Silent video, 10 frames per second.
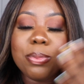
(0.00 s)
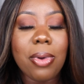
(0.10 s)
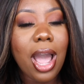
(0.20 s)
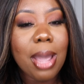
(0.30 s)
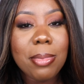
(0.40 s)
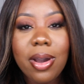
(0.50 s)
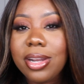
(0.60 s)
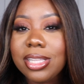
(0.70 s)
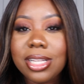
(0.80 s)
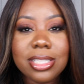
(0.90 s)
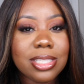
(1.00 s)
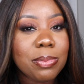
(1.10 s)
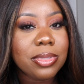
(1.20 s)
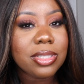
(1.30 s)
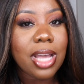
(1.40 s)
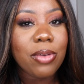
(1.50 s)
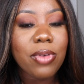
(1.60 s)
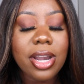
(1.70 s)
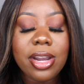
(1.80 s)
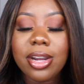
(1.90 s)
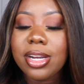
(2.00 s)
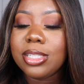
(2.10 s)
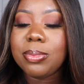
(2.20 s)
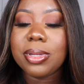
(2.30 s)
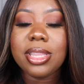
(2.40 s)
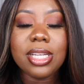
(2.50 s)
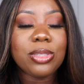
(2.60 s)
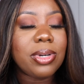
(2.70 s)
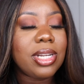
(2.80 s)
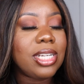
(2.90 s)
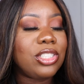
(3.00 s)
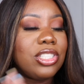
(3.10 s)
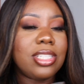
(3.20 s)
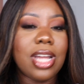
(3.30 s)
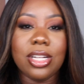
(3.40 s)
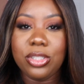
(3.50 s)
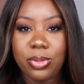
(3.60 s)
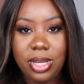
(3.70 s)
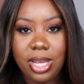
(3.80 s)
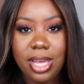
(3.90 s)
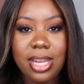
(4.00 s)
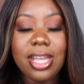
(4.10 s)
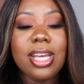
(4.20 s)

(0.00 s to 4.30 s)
primer, honey, like Slip Inside Records, but this one is just not doing it.